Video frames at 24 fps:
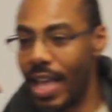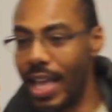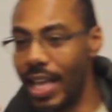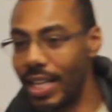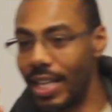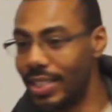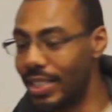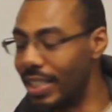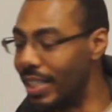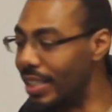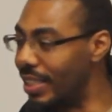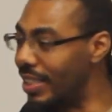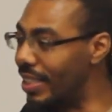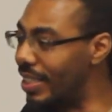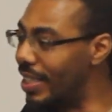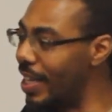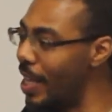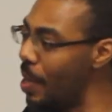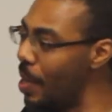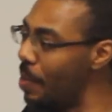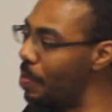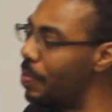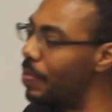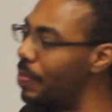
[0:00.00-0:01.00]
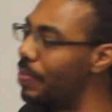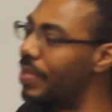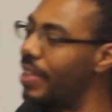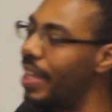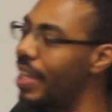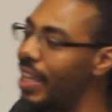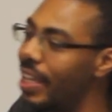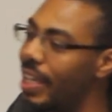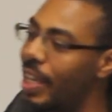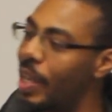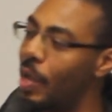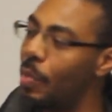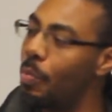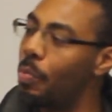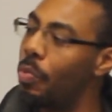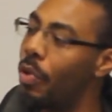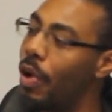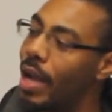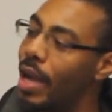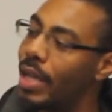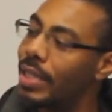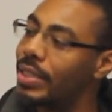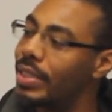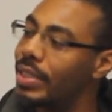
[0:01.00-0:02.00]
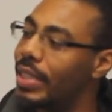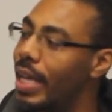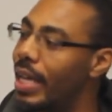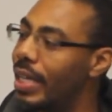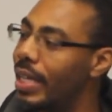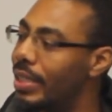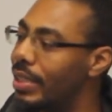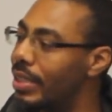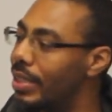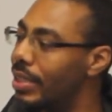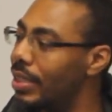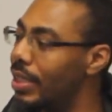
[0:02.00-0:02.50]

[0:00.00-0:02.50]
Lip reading: It's a deep thinking process.